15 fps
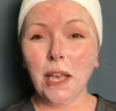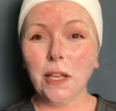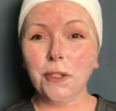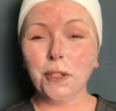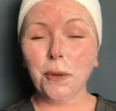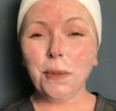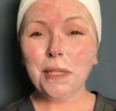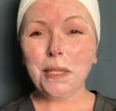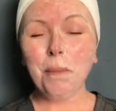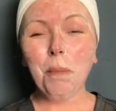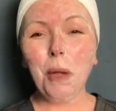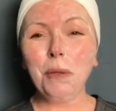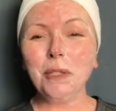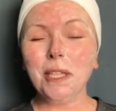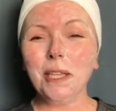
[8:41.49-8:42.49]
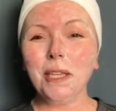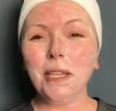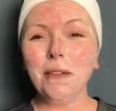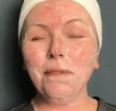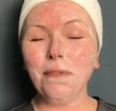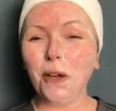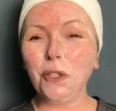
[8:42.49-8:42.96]
So it's a
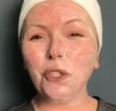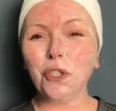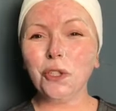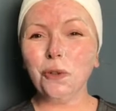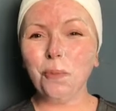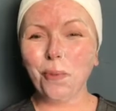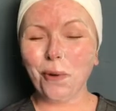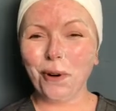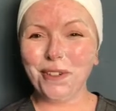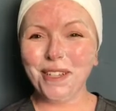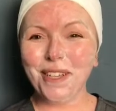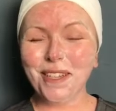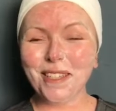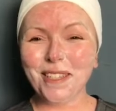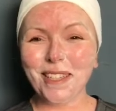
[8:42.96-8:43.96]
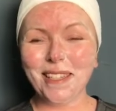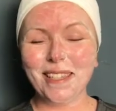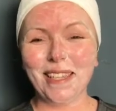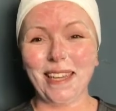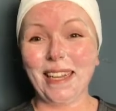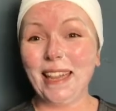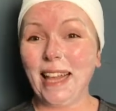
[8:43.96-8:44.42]
multi-functional product, it's
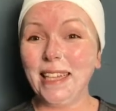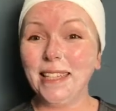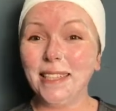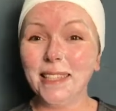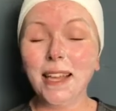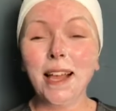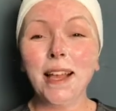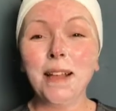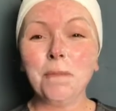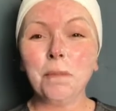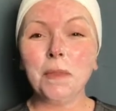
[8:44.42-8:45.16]
a cleanser,